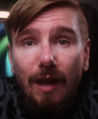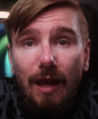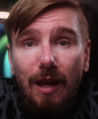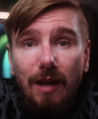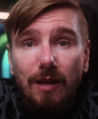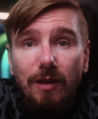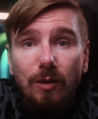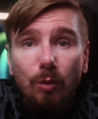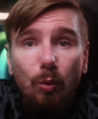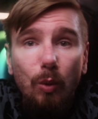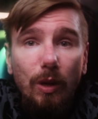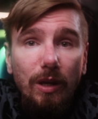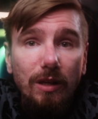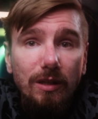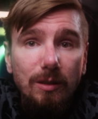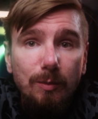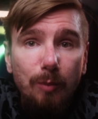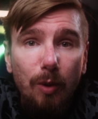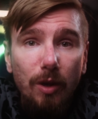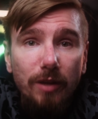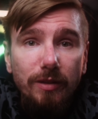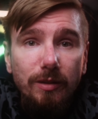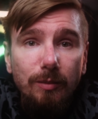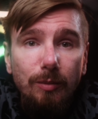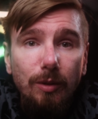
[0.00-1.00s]
And when it's
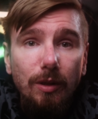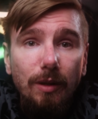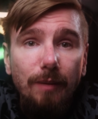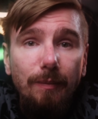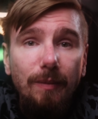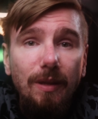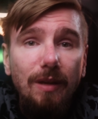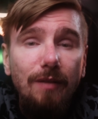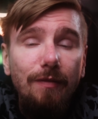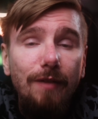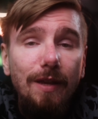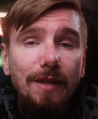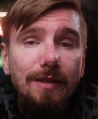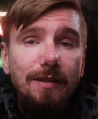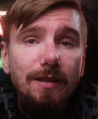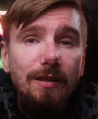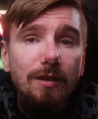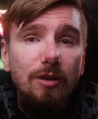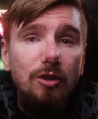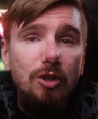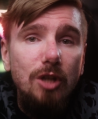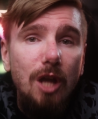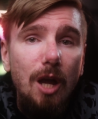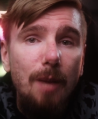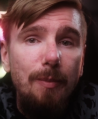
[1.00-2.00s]
possible, invest in
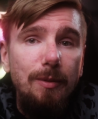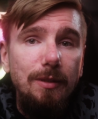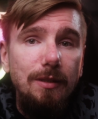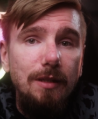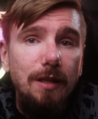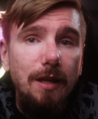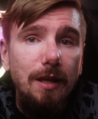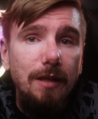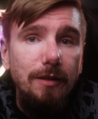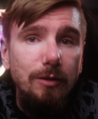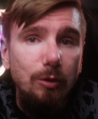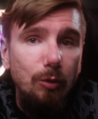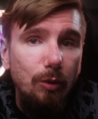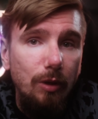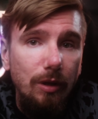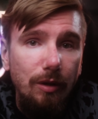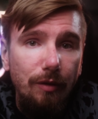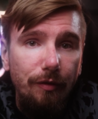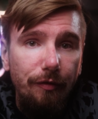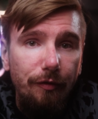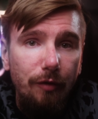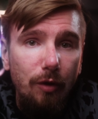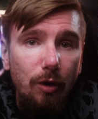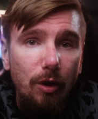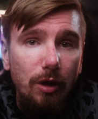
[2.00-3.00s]
the sharpest lens you can
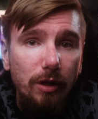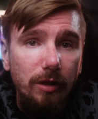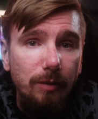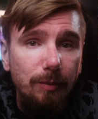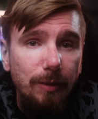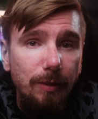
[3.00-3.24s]
afford,